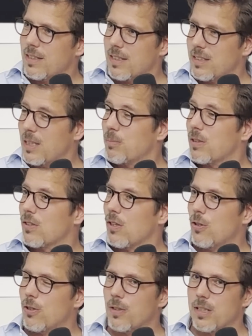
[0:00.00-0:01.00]
It accepted a
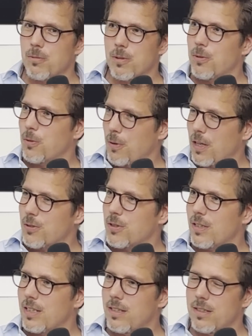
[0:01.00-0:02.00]
law in
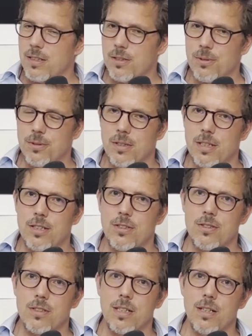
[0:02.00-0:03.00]
2018 called the
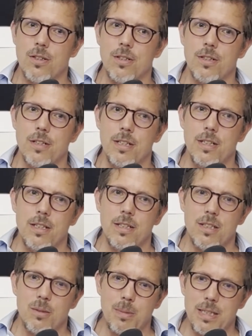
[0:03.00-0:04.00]
nation state law,
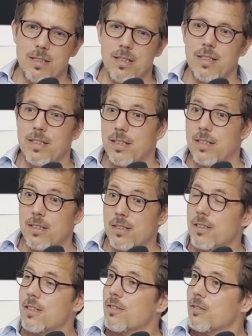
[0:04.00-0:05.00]
that basically say this
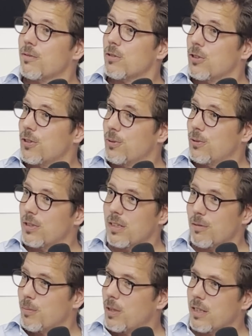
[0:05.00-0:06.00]
is a country for Jews and
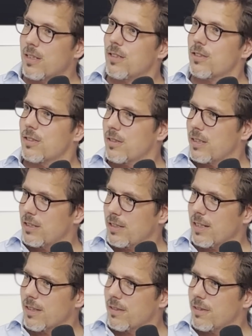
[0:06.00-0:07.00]
everybody else is
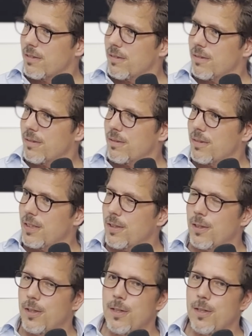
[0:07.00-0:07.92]
second, right?